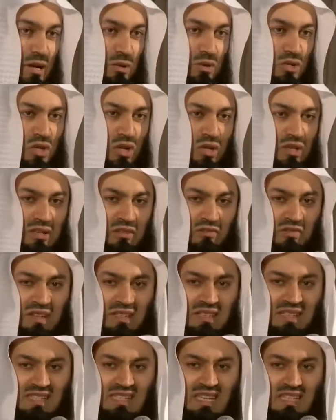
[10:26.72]
Our children
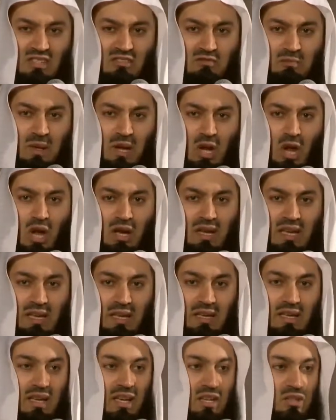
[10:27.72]
feel the sense of
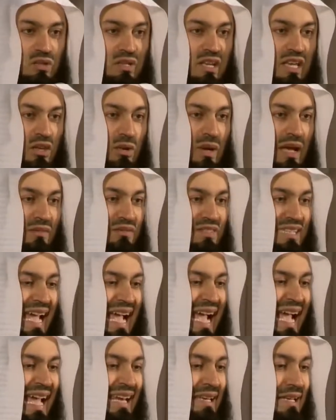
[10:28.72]
belonging. Today you have
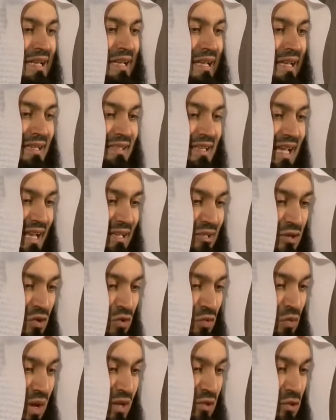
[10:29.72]
dad, and dad
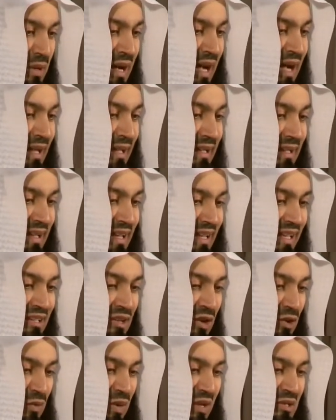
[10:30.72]
don't want to hug. He
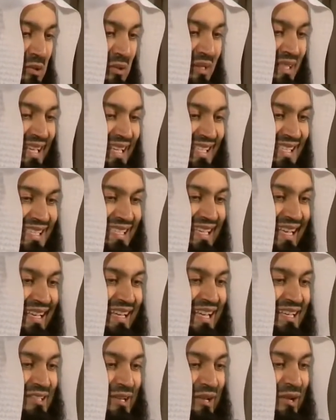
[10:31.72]
don't want to kiss,
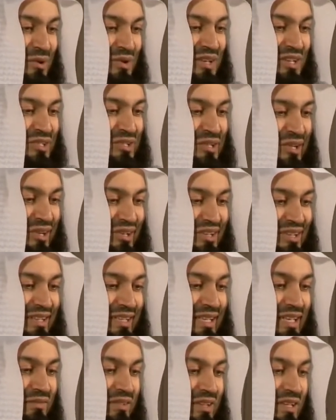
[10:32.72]
let alone his
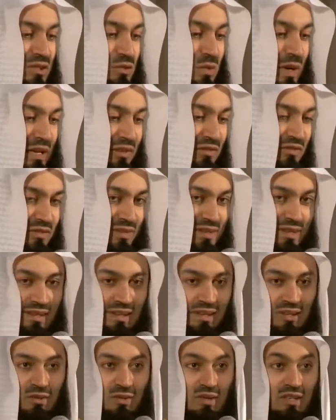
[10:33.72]
children, even his wife.
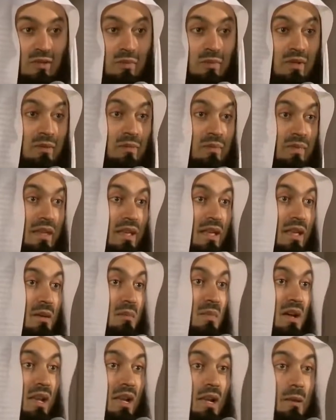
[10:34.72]
Allahu Akbar.
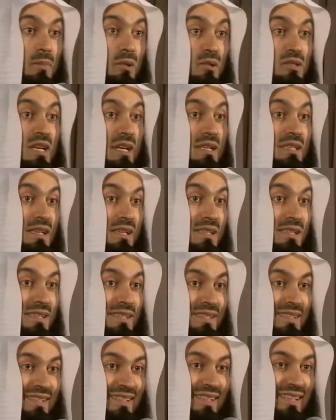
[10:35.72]
May Allah protect
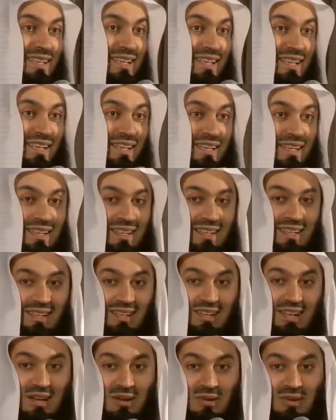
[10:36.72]
us.
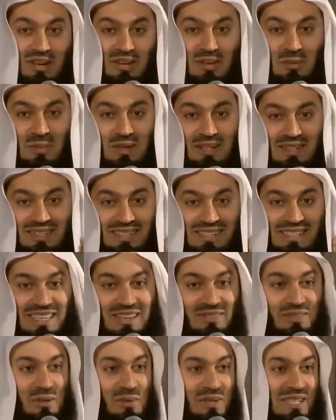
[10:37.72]
Allahu Akbar.
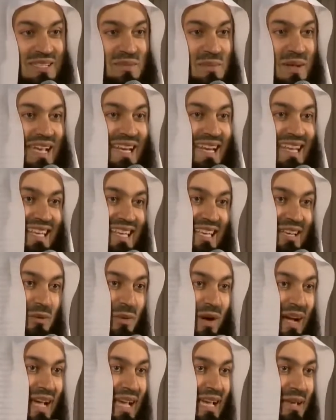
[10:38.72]
See everyone smiling here.
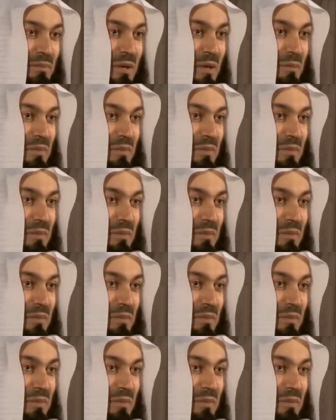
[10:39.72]
Why?